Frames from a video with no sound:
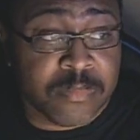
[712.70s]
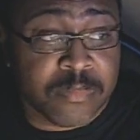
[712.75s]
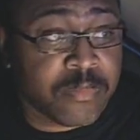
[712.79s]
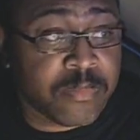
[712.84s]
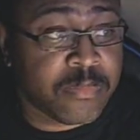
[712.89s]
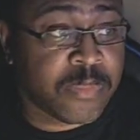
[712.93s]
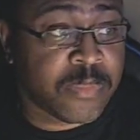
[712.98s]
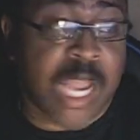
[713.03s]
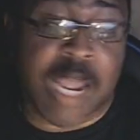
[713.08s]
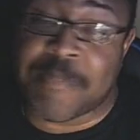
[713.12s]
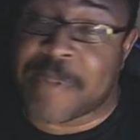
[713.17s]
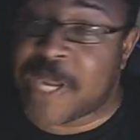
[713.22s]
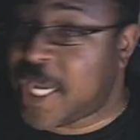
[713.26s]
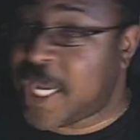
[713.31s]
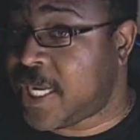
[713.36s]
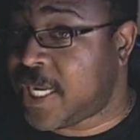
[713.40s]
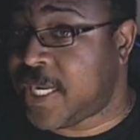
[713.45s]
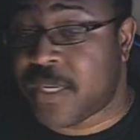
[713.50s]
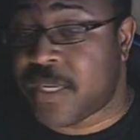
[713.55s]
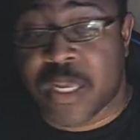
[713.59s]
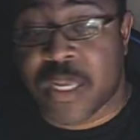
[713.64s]
I
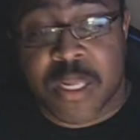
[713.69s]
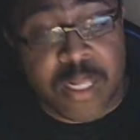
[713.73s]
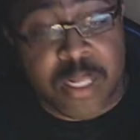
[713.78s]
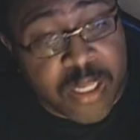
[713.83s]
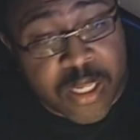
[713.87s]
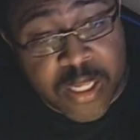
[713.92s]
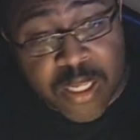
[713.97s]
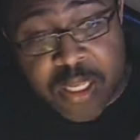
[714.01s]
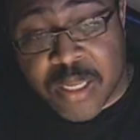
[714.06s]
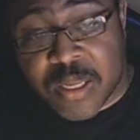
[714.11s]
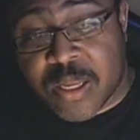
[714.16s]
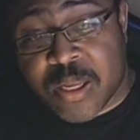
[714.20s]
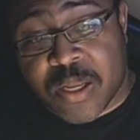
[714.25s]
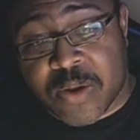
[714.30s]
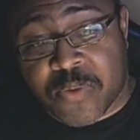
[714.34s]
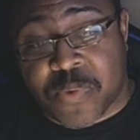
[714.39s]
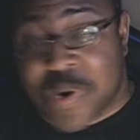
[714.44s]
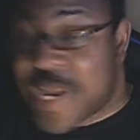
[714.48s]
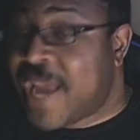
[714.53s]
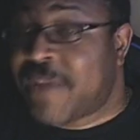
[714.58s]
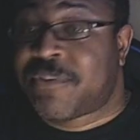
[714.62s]
mean,
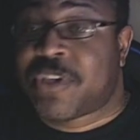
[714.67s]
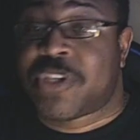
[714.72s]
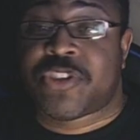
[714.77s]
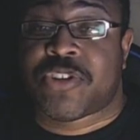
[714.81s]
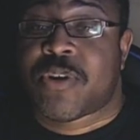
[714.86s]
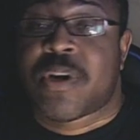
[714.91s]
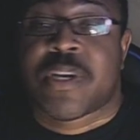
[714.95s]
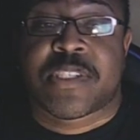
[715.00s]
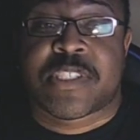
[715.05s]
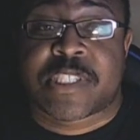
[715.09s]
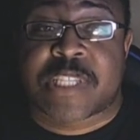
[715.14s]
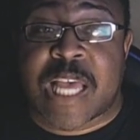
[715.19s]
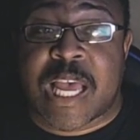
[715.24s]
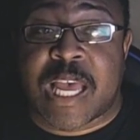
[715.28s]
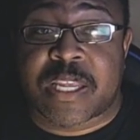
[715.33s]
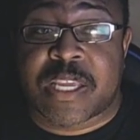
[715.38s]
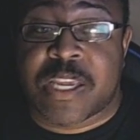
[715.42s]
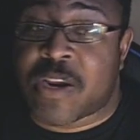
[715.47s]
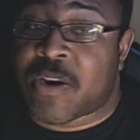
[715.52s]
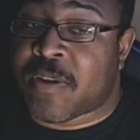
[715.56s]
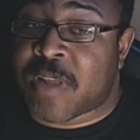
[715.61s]
we have to trust that
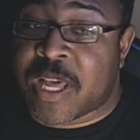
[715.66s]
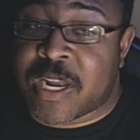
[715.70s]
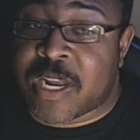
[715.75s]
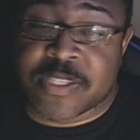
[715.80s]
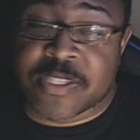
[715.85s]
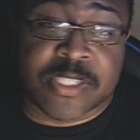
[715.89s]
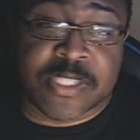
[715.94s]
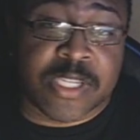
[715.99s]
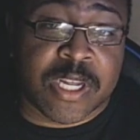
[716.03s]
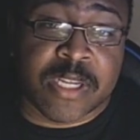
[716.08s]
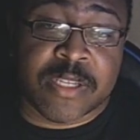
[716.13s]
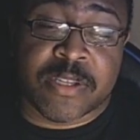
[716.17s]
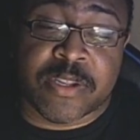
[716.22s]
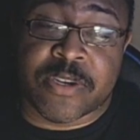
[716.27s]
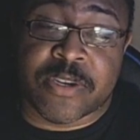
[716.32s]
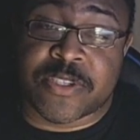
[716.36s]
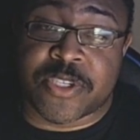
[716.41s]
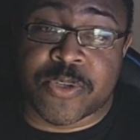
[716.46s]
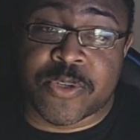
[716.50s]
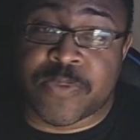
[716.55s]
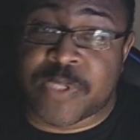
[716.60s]
Carolina's done their
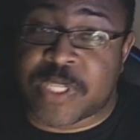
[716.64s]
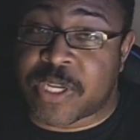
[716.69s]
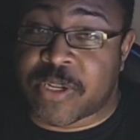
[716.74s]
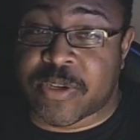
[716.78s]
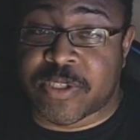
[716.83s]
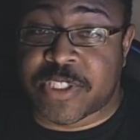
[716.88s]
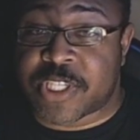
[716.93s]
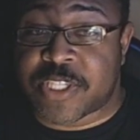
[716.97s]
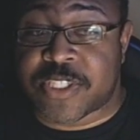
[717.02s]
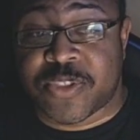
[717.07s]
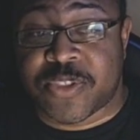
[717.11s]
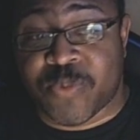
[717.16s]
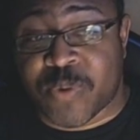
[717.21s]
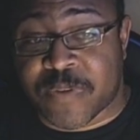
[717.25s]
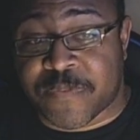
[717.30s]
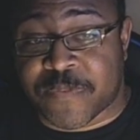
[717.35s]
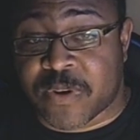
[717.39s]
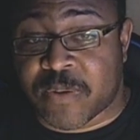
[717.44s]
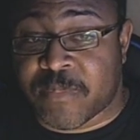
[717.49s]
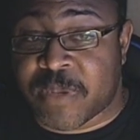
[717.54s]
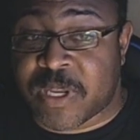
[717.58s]
due diligence with
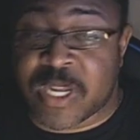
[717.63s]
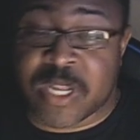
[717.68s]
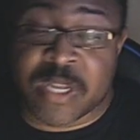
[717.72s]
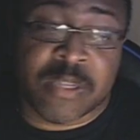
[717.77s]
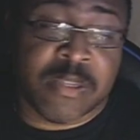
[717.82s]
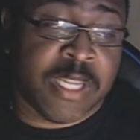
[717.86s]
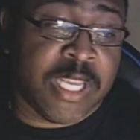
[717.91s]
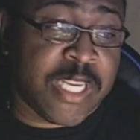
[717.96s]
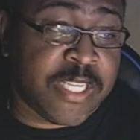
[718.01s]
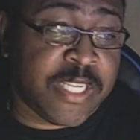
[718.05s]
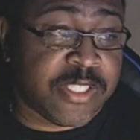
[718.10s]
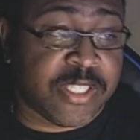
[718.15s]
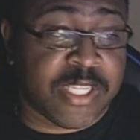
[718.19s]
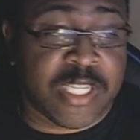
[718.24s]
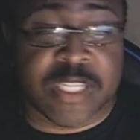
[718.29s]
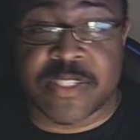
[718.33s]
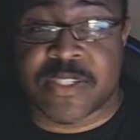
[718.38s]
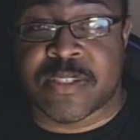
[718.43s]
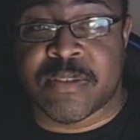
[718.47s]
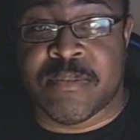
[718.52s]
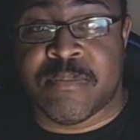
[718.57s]
him and at least
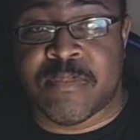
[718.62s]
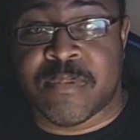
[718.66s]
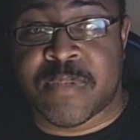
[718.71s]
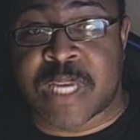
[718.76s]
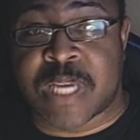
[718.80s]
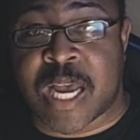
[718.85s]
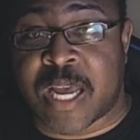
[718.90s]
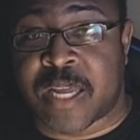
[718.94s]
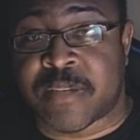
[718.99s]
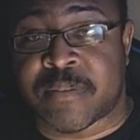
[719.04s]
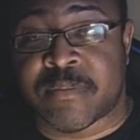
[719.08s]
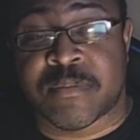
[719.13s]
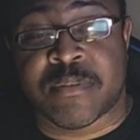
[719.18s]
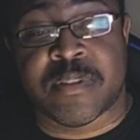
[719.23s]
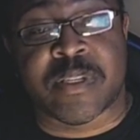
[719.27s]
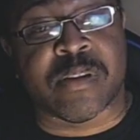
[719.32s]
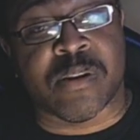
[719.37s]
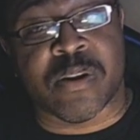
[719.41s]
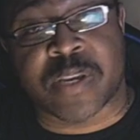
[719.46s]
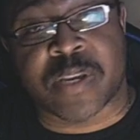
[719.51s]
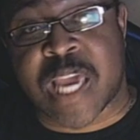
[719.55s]
has gotten to
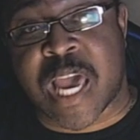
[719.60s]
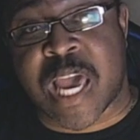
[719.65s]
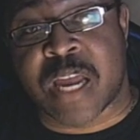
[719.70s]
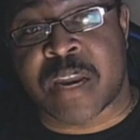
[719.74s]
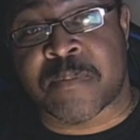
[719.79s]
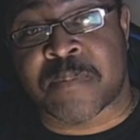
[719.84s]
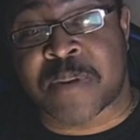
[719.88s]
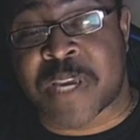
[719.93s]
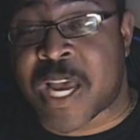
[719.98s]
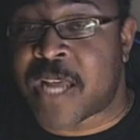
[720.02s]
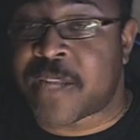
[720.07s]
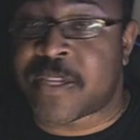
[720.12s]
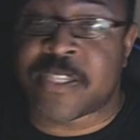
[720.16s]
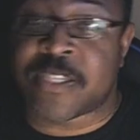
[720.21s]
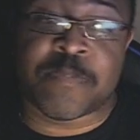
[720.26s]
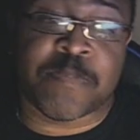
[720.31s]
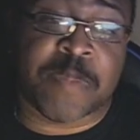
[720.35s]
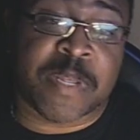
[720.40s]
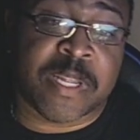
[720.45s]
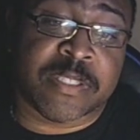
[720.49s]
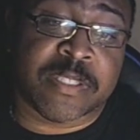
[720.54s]
look at him, gotten to
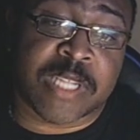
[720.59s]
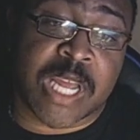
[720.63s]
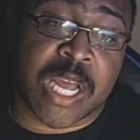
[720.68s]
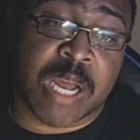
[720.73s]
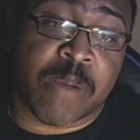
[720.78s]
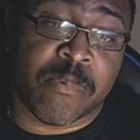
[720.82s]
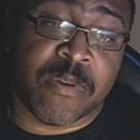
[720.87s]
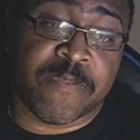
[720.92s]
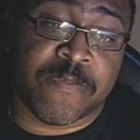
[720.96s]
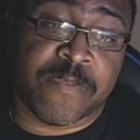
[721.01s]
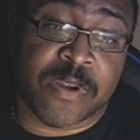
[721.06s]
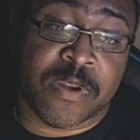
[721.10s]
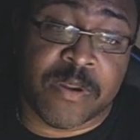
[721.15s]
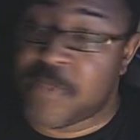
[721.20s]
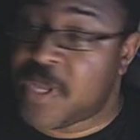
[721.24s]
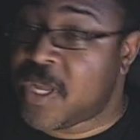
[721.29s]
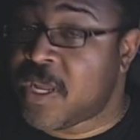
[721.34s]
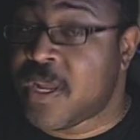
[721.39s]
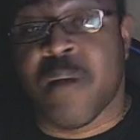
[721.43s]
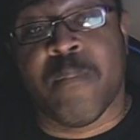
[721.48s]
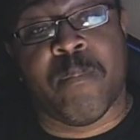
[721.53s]
spend time with him.
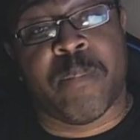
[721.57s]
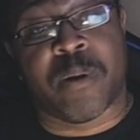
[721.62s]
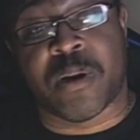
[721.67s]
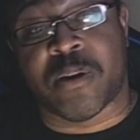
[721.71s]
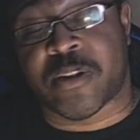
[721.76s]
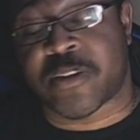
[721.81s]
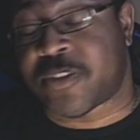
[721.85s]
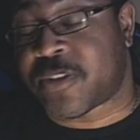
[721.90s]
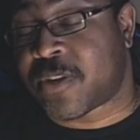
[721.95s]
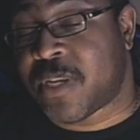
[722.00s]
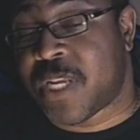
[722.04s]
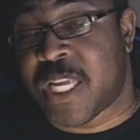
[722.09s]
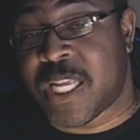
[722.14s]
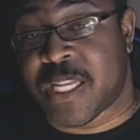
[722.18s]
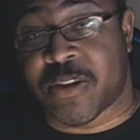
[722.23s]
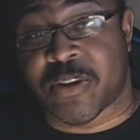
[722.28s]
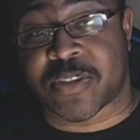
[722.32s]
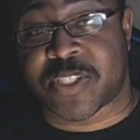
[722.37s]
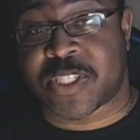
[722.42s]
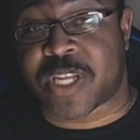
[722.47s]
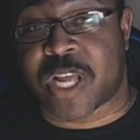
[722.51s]
But it
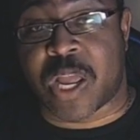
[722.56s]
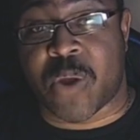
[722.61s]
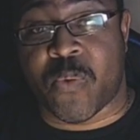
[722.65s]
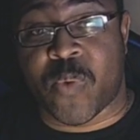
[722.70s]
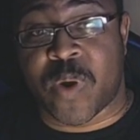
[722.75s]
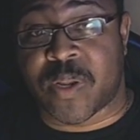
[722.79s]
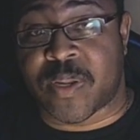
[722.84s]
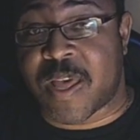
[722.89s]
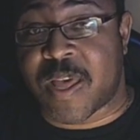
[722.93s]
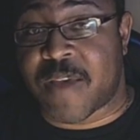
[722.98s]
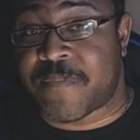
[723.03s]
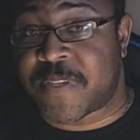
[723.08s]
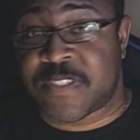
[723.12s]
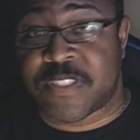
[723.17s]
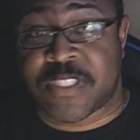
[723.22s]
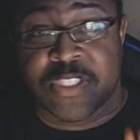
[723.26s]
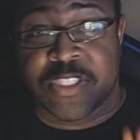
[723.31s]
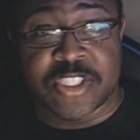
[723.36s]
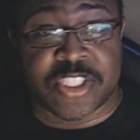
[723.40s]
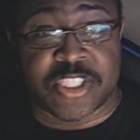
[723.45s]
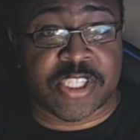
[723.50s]
looks like Will Levis
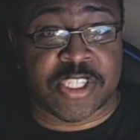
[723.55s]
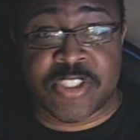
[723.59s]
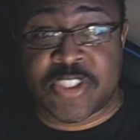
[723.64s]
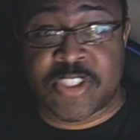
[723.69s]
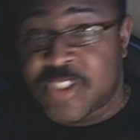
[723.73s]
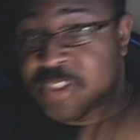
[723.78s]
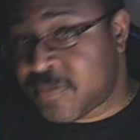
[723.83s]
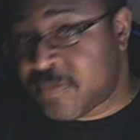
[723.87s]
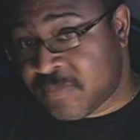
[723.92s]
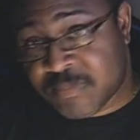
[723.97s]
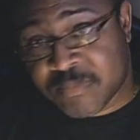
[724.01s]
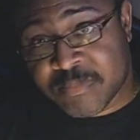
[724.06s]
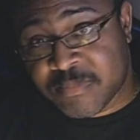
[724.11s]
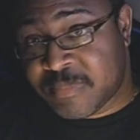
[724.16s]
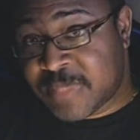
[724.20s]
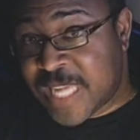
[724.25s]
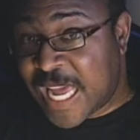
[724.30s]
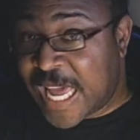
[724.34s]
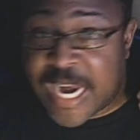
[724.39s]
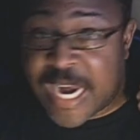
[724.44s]
is just, that ain't